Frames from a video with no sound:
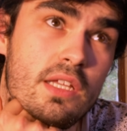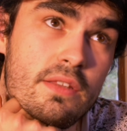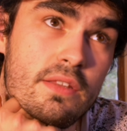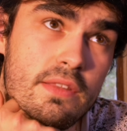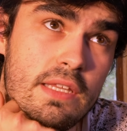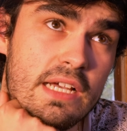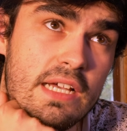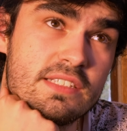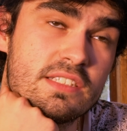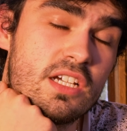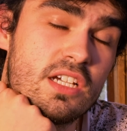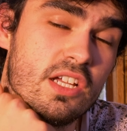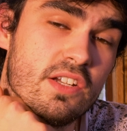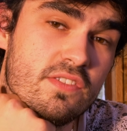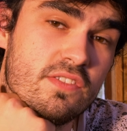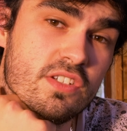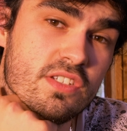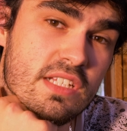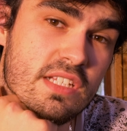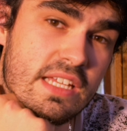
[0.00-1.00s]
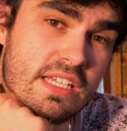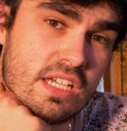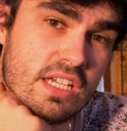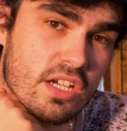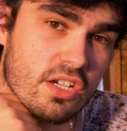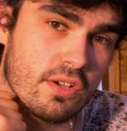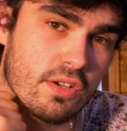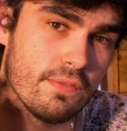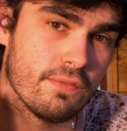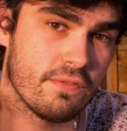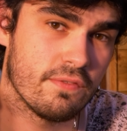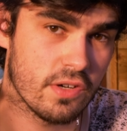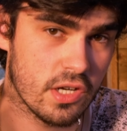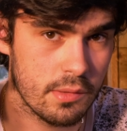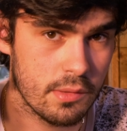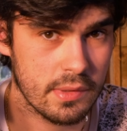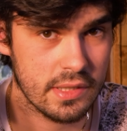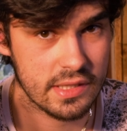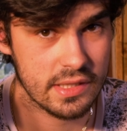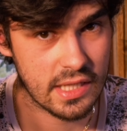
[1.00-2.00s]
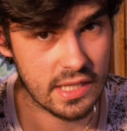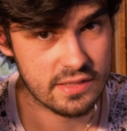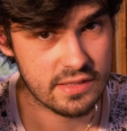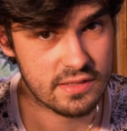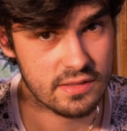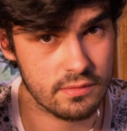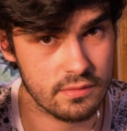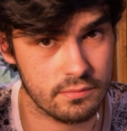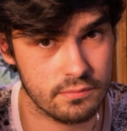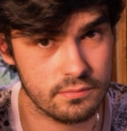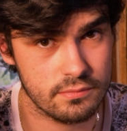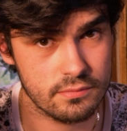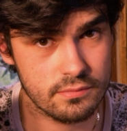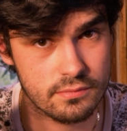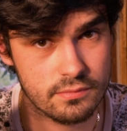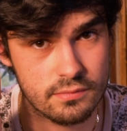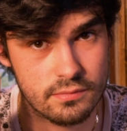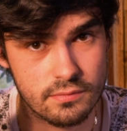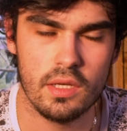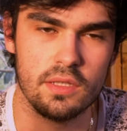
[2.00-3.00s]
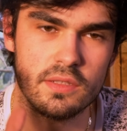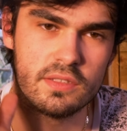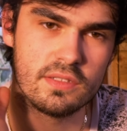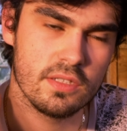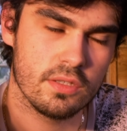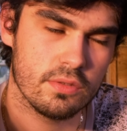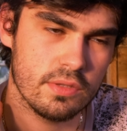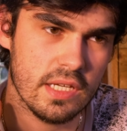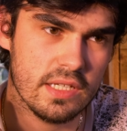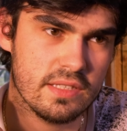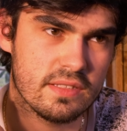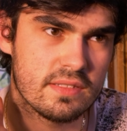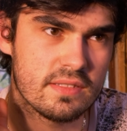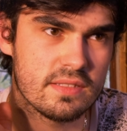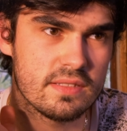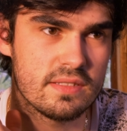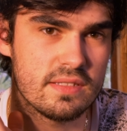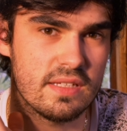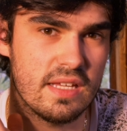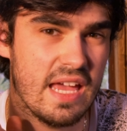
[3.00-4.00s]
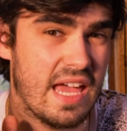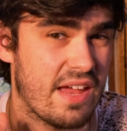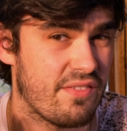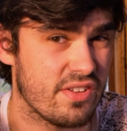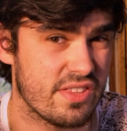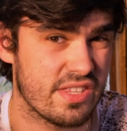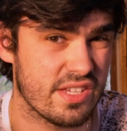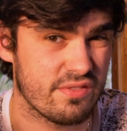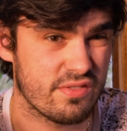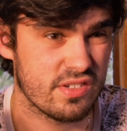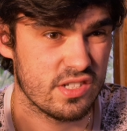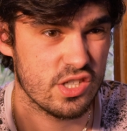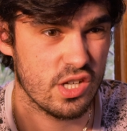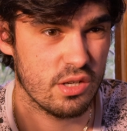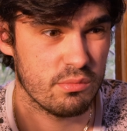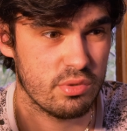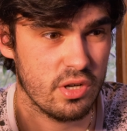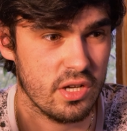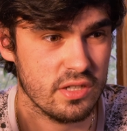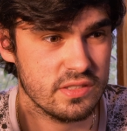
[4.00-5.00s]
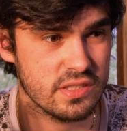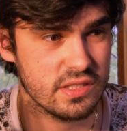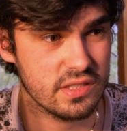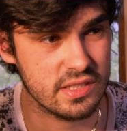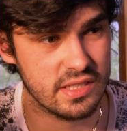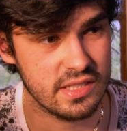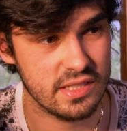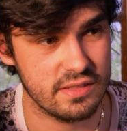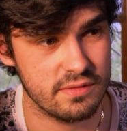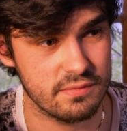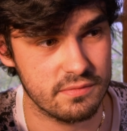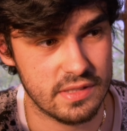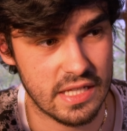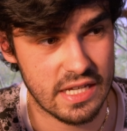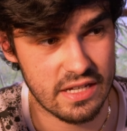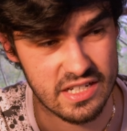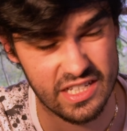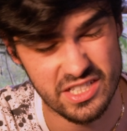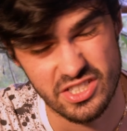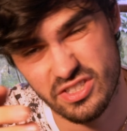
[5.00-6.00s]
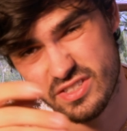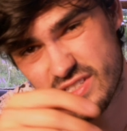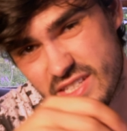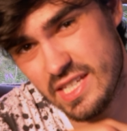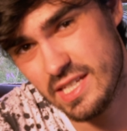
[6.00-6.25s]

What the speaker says: that's kind of just like confirming that. So that's everything for John Prosser. Now let's just